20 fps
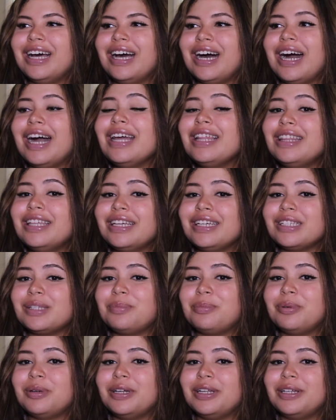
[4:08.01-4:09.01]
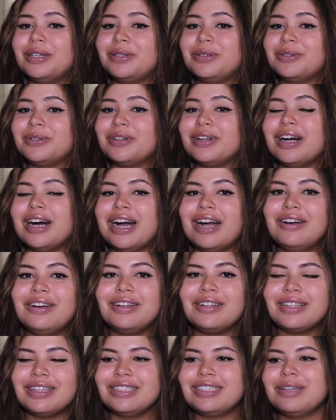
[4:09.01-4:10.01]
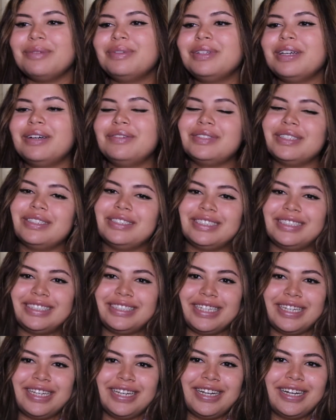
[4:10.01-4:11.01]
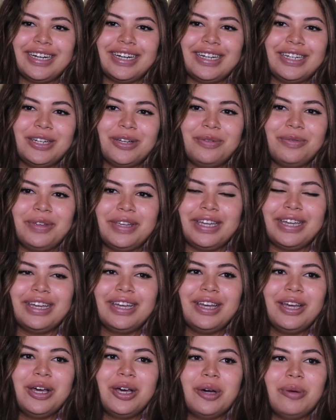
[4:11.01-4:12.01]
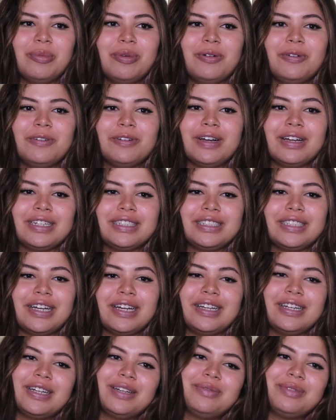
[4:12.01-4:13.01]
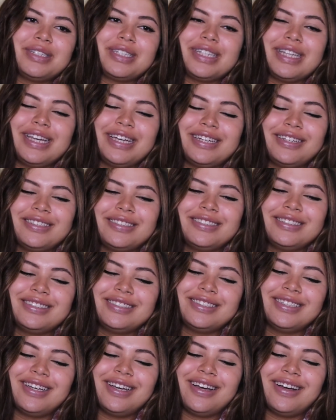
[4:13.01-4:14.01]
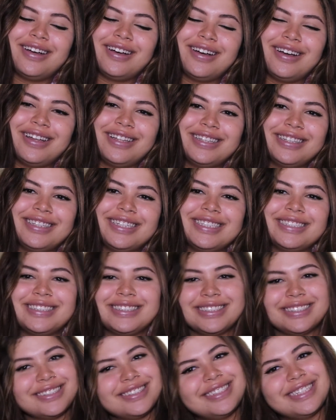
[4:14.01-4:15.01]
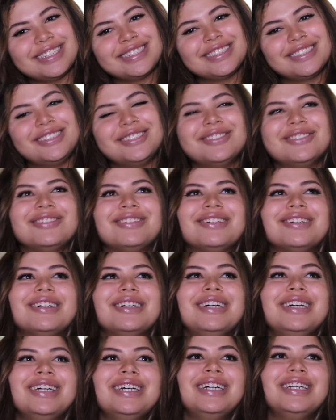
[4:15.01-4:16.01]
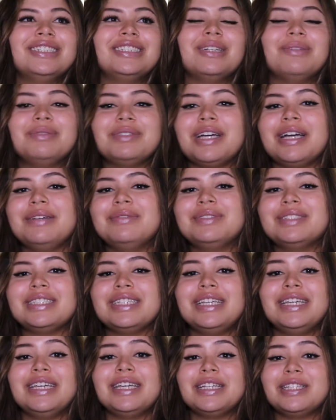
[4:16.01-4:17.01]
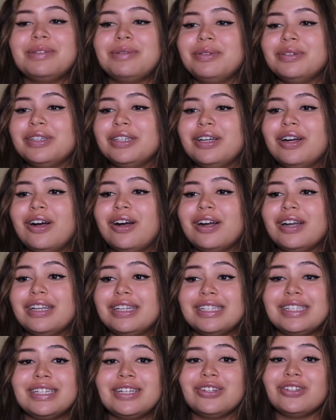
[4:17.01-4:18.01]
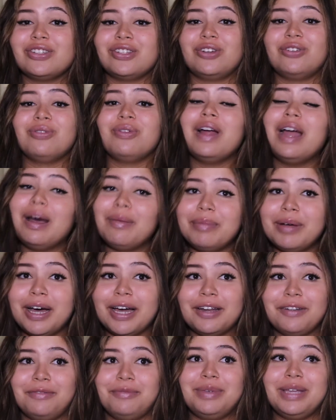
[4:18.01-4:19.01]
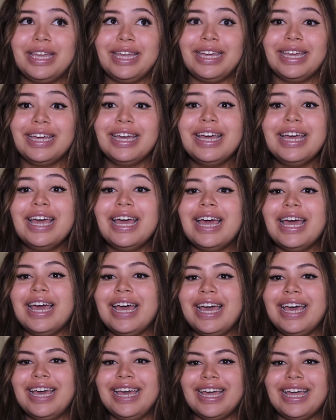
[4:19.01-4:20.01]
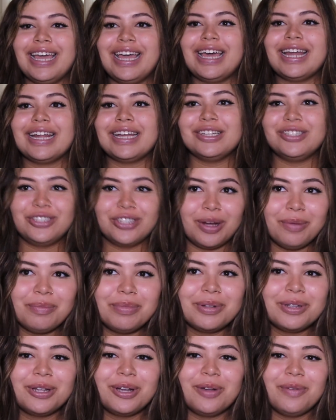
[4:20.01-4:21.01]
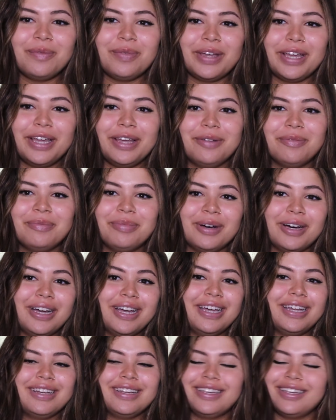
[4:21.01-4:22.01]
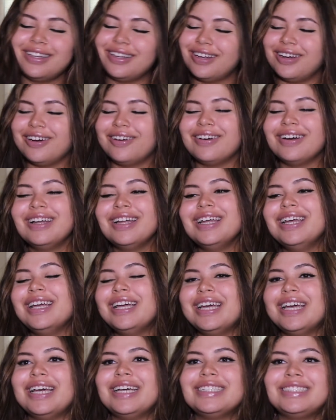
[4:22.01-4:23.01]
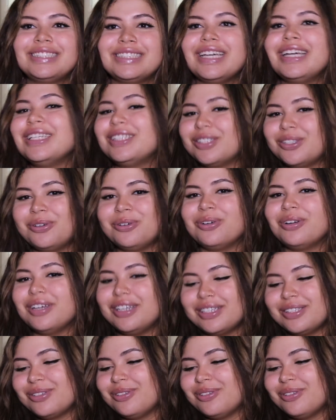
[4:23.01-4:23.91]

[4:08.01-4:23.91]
I think it's pretty cool. Sometimes I'll just sit here and he'll be moving around a ton and I'm just like, aw, that's cool. Sometimes he hits me really hard and it scares the crap out of me and I jump a little bit, but you know, it's cool.